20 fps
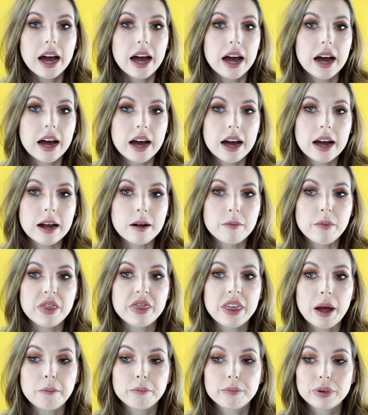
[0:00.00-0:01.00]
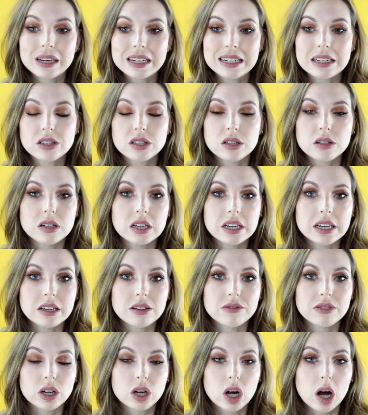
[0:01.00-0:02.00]
then please do
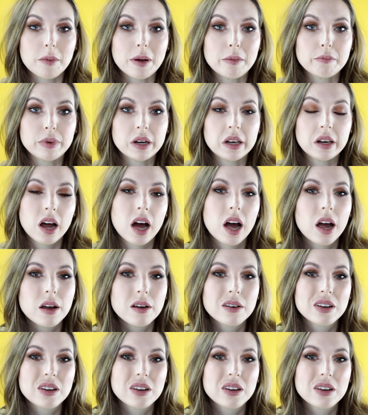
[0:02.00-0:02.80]
leave a comment below,